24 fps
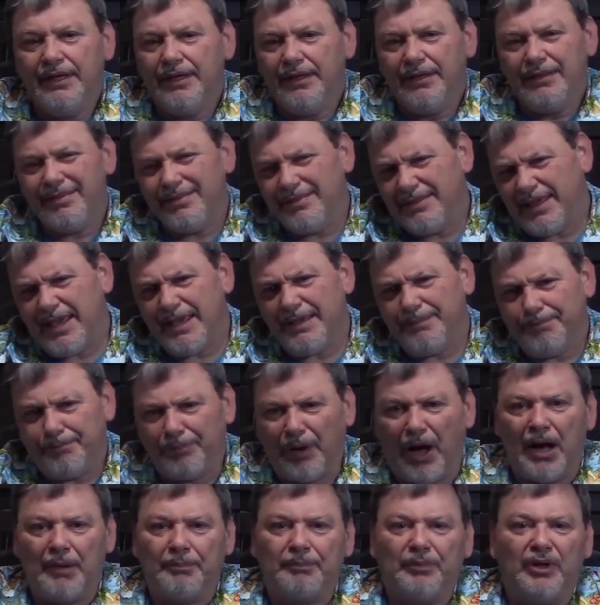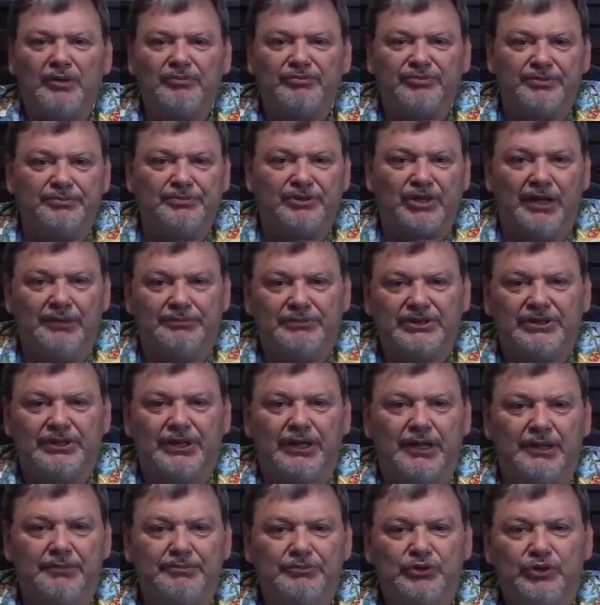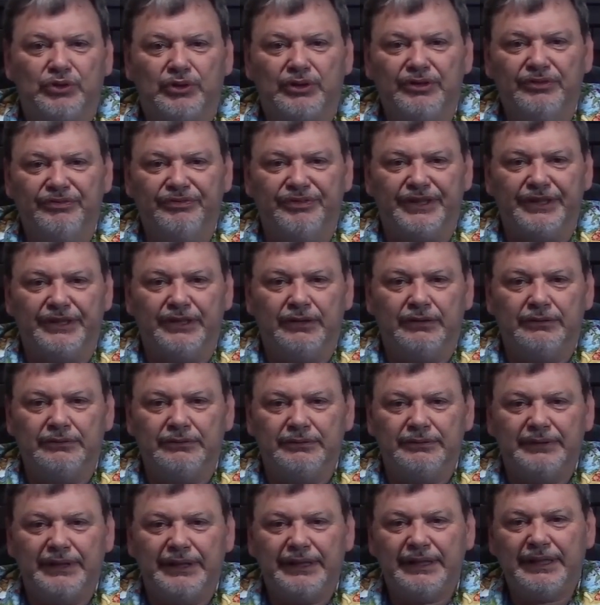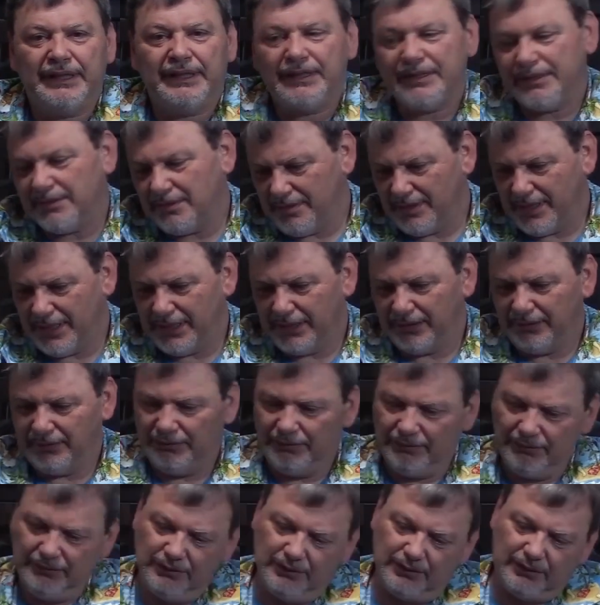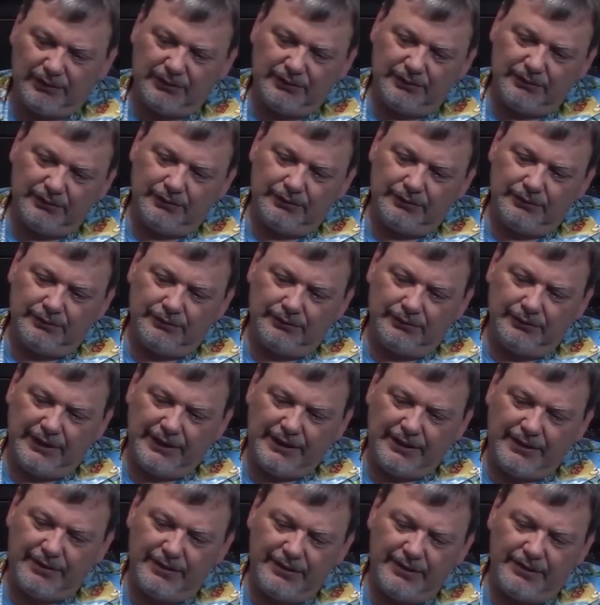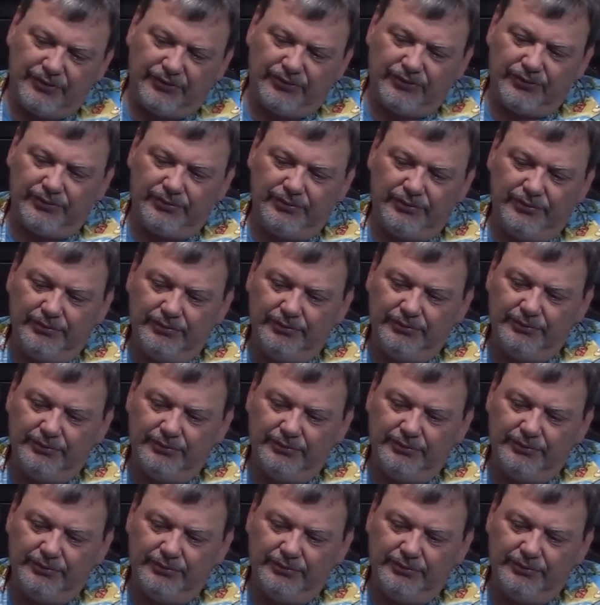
They pop up from time to time during the video, and they look like this.